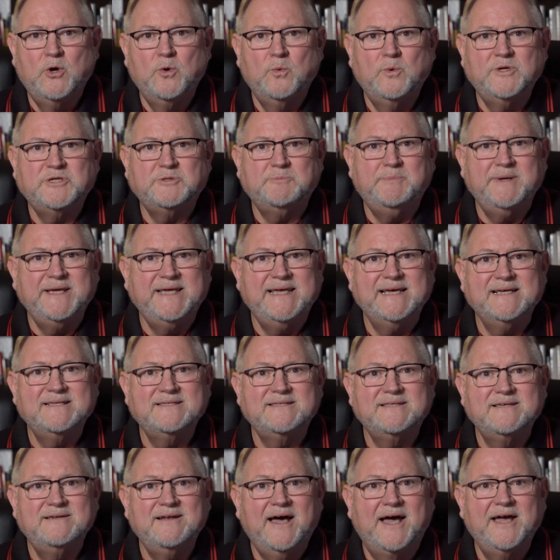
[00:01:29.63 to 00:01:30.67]
which
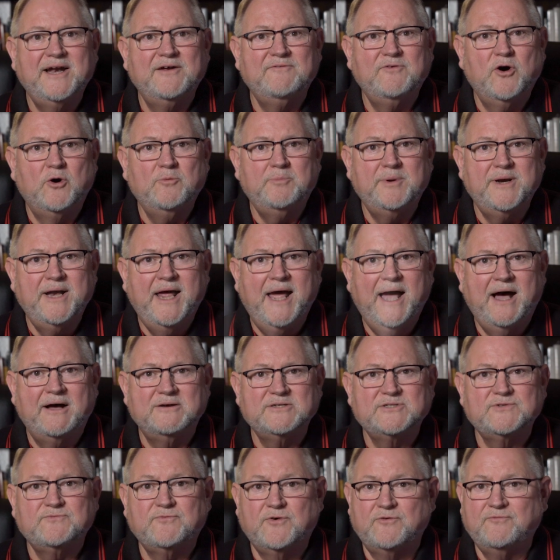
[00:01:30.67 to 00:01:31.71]
begins the night of Open
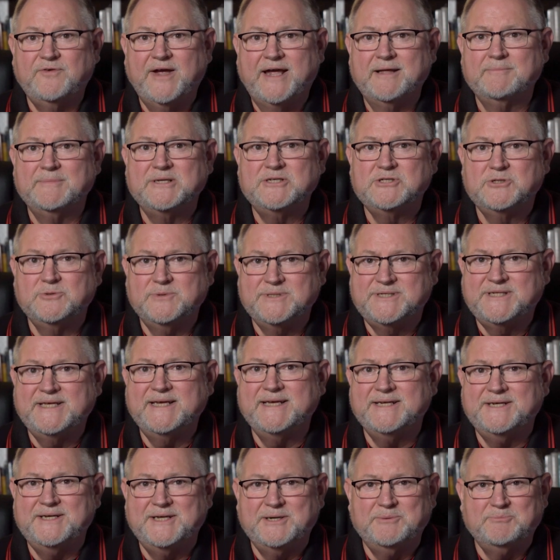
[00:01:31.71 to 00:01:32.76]
House for families who
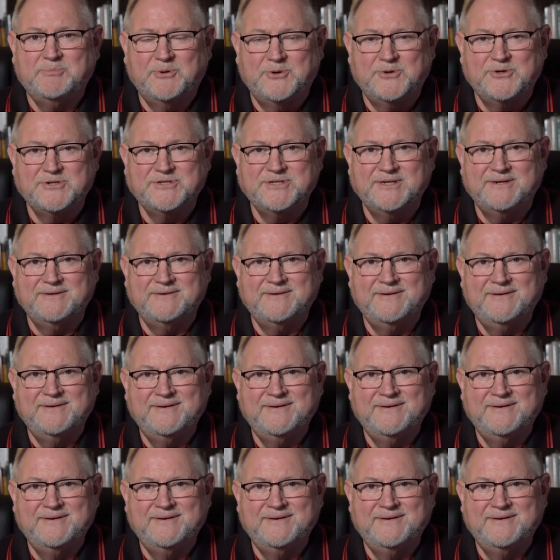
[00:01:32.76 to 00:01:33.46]
attend in person.